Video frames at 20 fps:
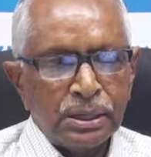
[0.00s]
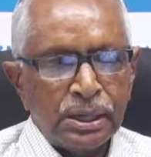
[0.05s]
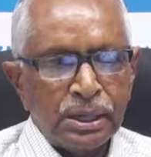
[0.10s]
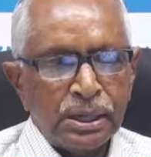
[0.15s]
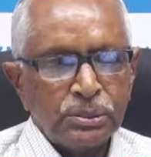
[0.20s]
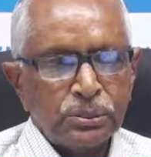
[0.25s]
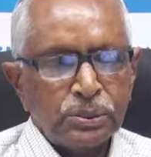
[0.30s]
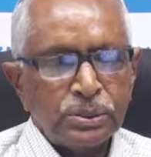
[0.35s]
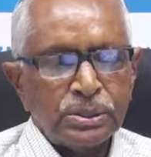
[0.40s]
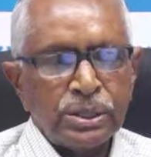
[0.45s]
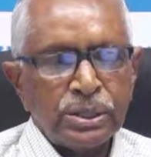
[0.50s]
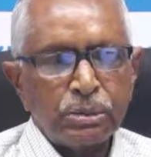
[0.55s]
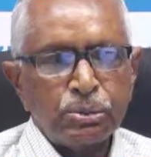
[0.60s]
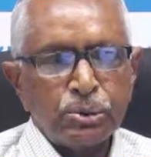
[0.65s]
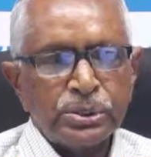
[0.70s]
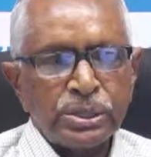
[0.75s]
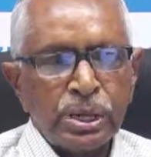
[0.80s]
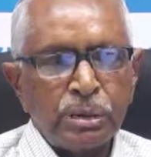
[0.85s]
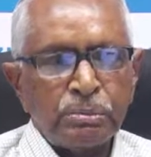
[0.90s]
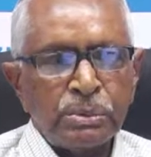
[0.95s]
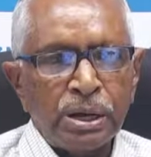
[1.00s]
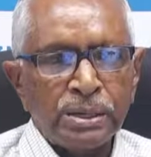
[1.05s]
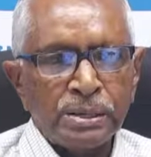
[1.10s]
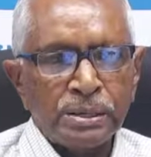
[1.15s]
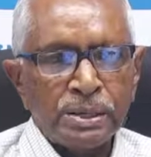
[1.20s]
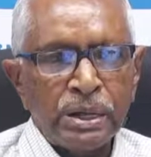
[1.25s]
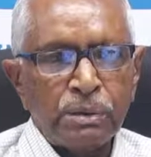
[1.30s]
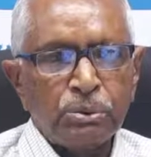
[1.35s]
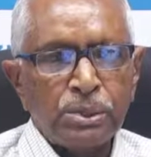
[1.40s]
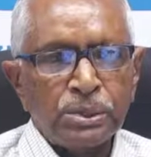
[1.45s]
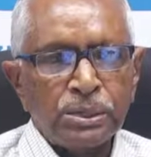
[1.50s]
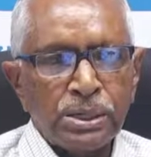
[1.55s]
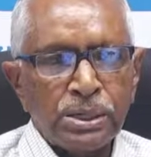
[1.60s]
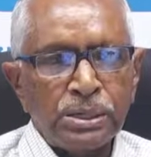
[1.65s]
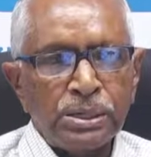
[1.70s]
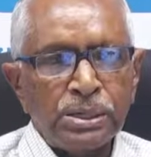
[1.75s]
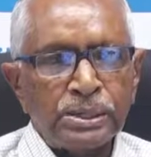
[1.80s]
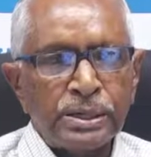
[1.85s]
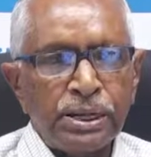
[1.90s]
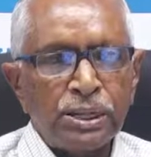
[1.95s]
i could give you some idea about
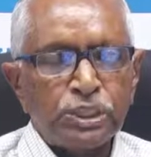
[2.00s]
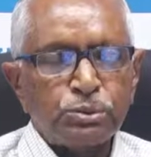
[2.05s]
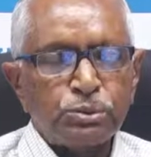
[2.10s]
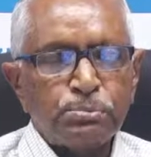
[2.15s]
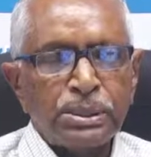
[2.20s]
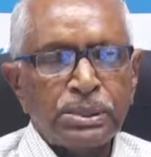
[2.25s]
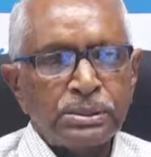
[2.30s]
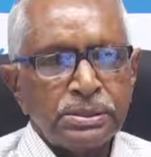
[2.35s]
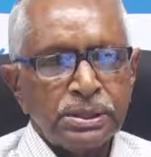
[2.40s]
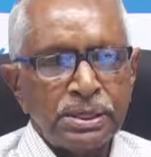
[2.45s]
kidney transplant